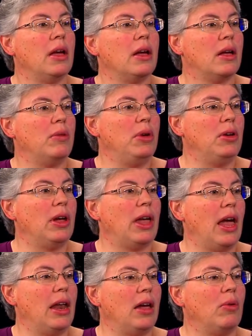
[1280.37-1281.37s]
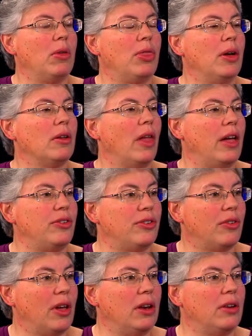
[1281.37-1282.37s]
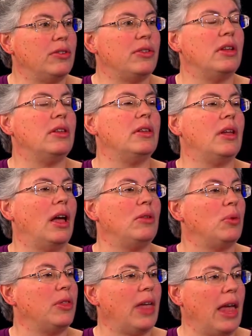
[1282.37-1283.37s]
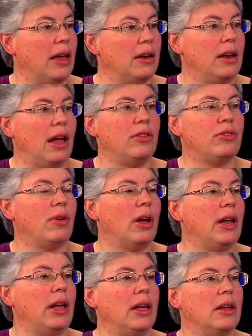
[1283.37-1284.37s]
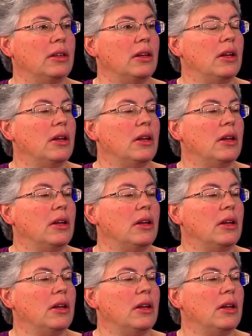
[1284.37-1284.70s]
communicating with their legislators and, and with candidates running in